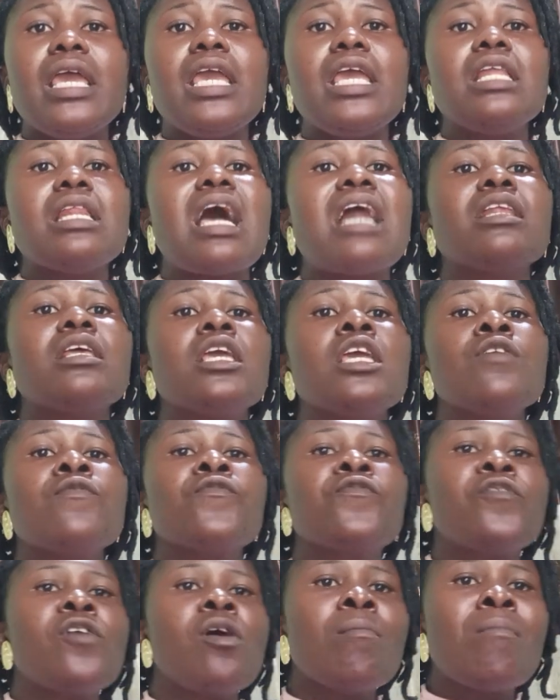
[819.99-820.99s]
in an
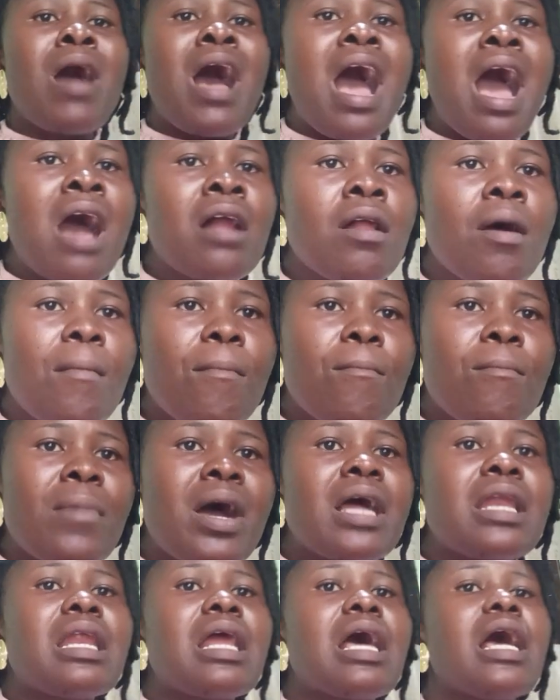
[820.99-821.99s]
informal
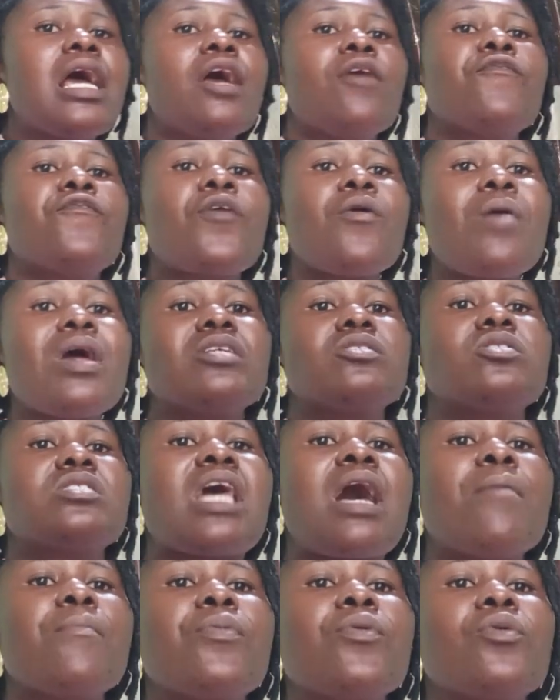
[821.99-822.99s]
manner. For
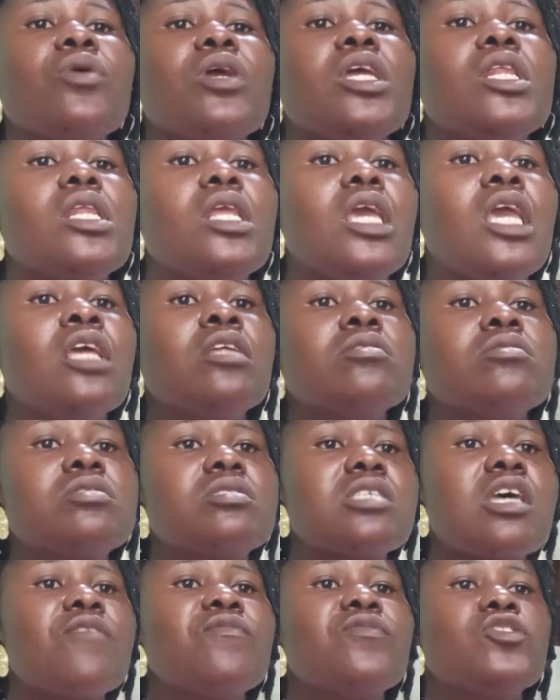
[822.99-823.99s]
example, in
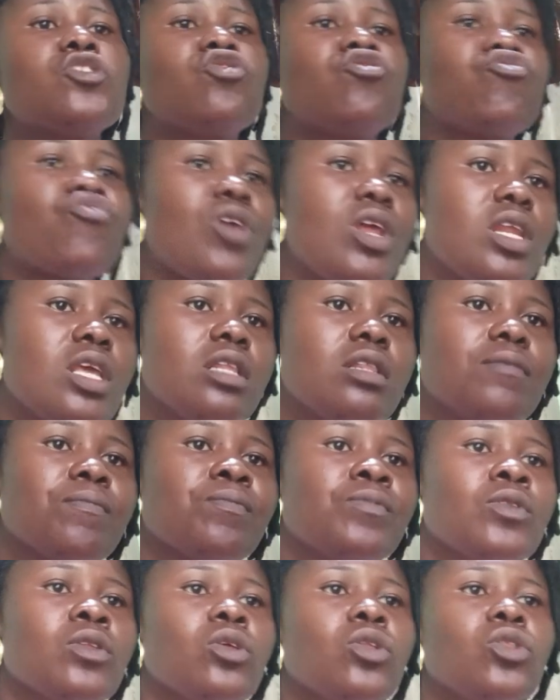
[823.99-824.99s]
in-service training,
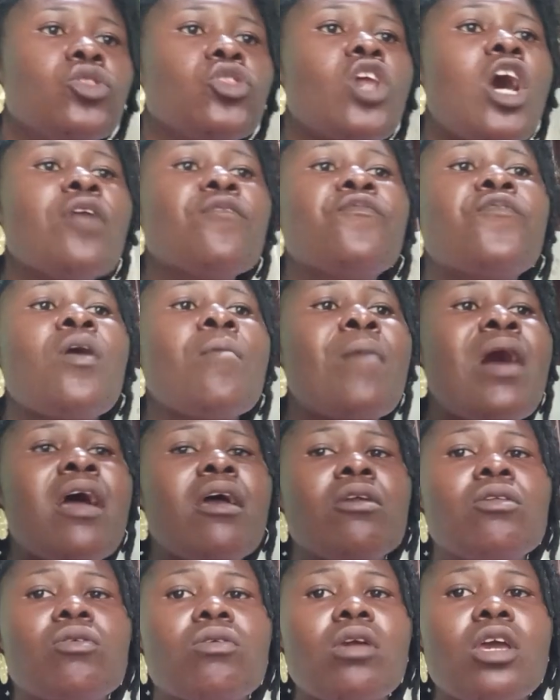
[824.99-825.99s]

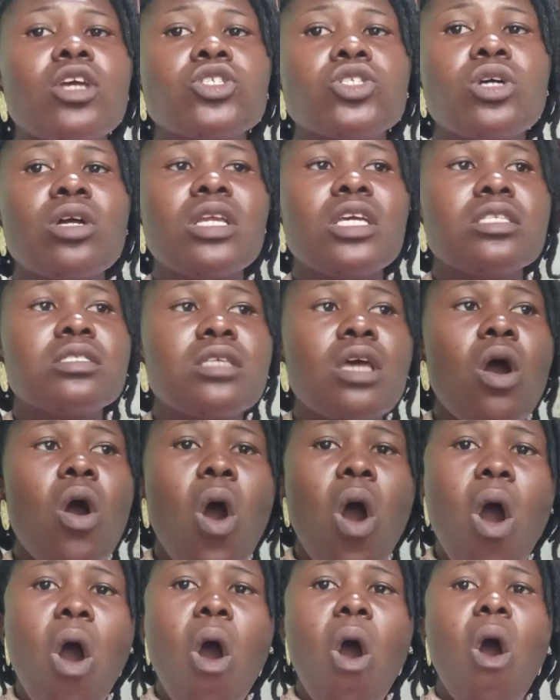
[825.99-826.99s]
non-formal education is the
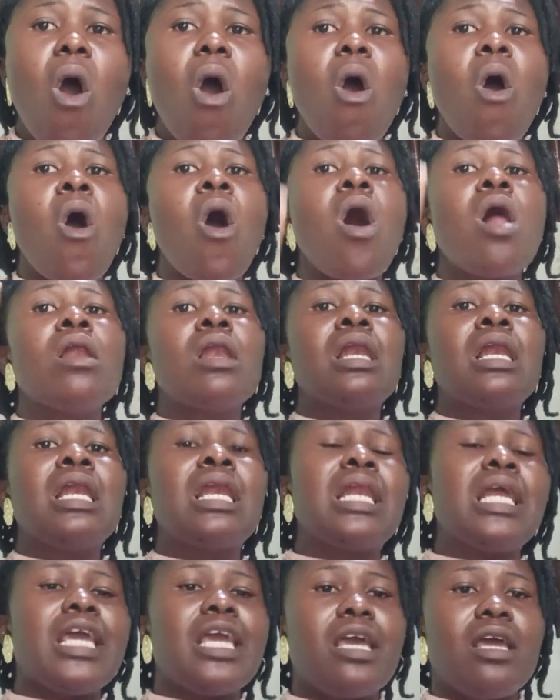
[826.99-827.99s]

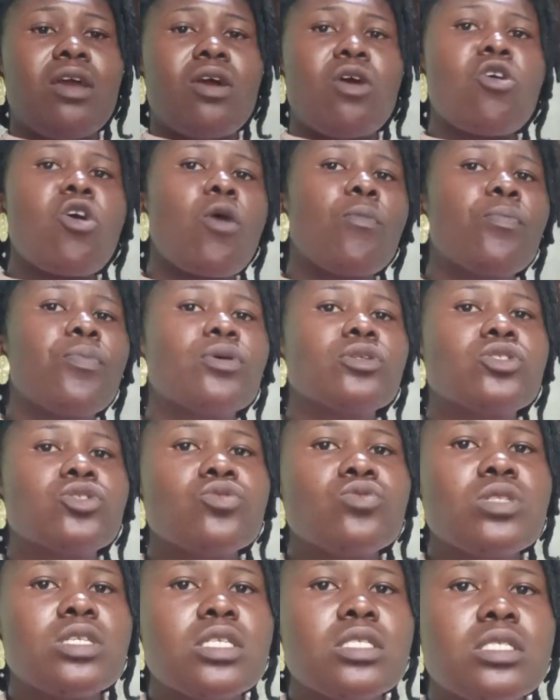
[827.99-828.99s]
only
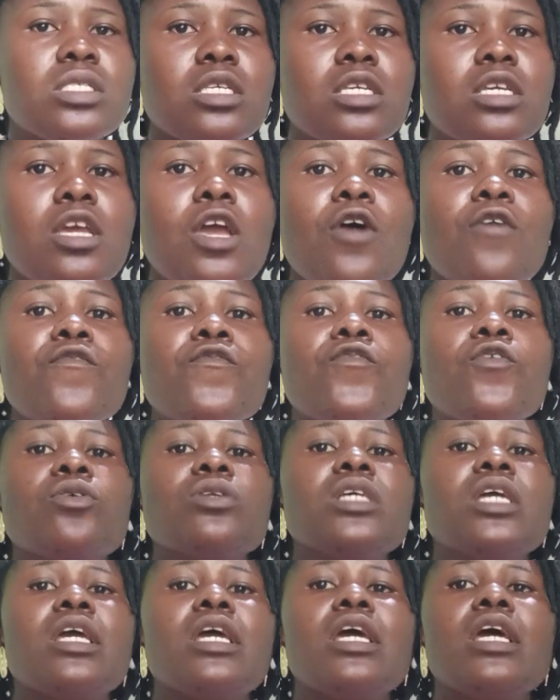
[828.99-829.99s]
opportunity
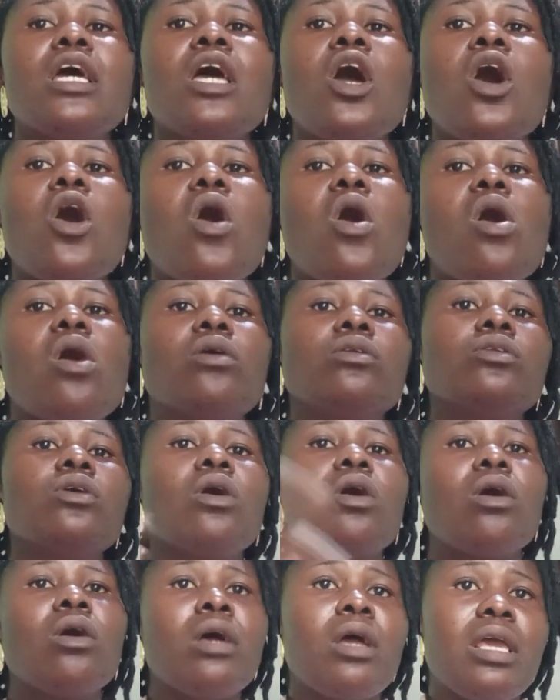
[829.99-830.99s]
for the
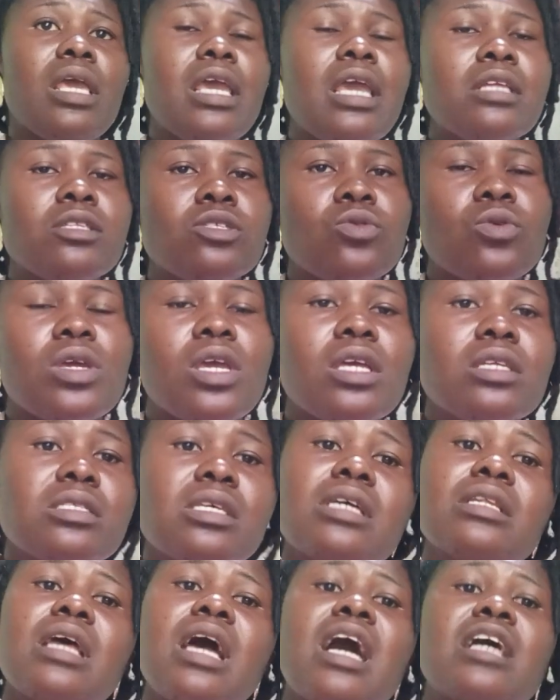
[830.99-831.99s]

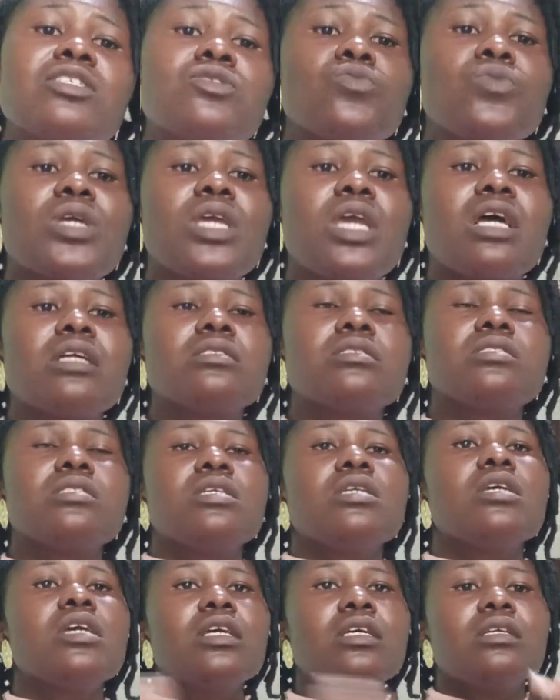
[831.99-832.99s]
uneducated, as we can
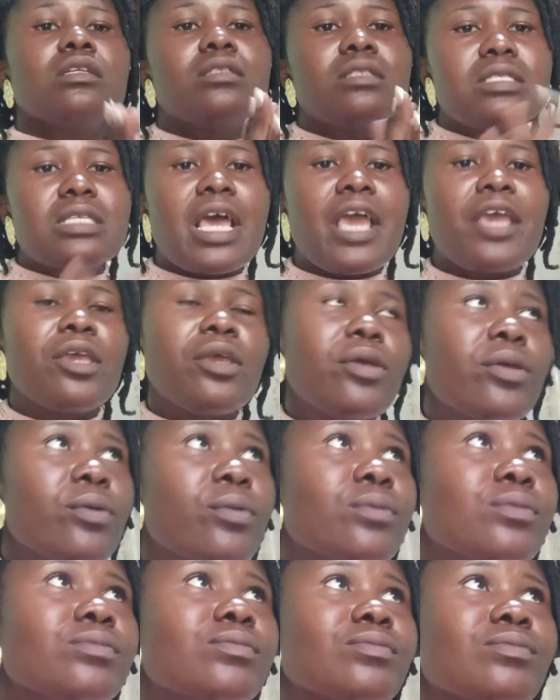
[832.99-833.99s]
say. Thank you.